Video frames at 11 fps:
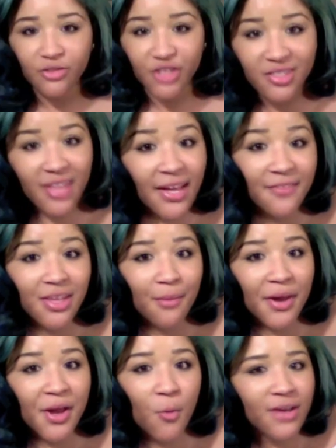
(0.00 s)
Just like if
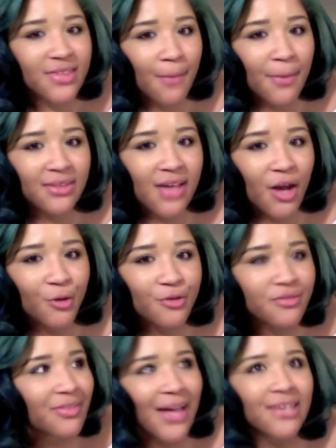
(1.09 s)
somebody works at
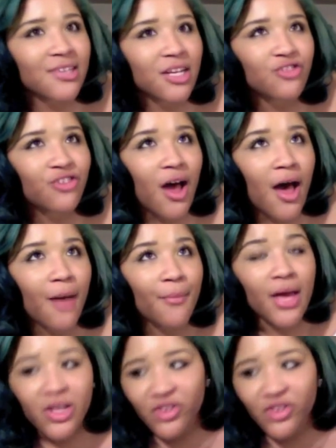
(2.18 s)
McDonald's, that's their job.